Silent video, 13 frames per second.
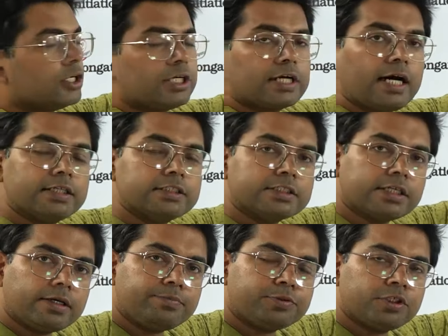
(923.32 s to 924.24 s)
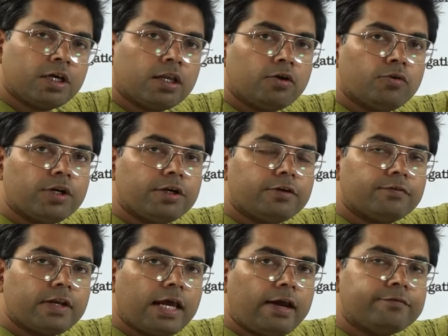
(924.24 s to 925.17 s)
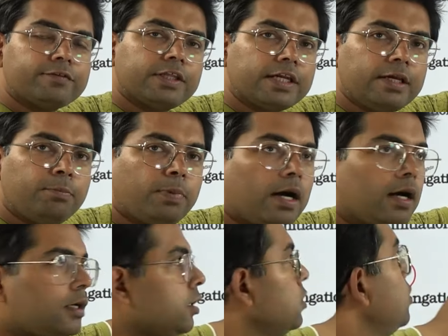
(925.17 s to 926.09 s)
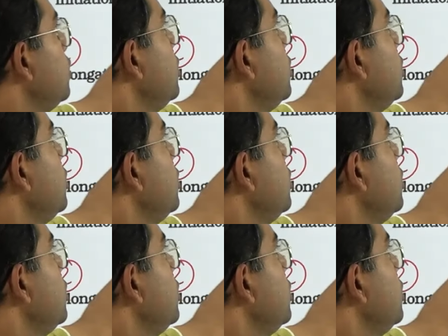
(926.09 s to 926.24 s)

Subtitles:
the transcriptional unit will have 3 parts: